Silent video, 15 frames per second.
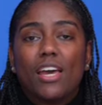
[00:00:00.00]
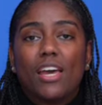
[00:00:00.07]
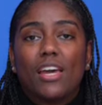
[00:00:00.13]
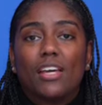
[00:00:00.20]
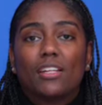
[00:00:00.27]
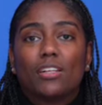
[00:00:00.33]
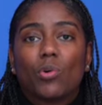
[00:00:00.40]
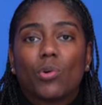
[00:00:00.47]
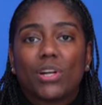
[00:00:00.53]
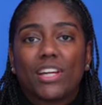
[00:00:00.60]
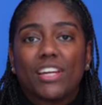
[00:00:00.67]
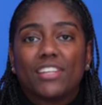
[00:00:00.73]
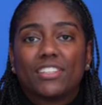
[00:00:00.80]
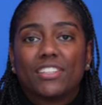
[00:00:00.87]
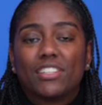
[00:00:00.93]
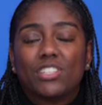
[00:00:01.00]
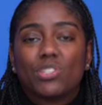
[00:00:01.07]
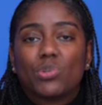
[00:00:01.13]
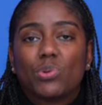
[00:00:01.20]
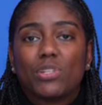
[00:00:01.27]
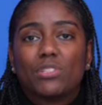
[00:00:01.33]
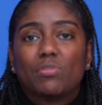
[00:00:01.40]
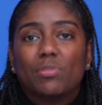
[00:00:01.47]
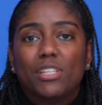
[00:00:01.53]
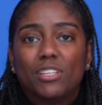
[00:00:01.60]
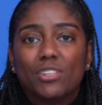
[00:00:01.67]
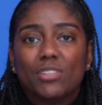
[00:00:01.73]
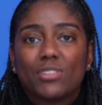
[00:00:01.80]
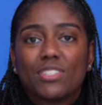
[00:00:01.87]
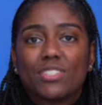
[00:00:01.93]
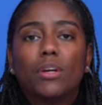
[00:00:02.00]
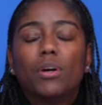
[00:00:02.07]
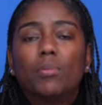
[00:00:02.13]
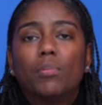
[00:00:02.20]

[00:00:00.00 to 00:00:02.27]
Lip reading: and organically sourced meals,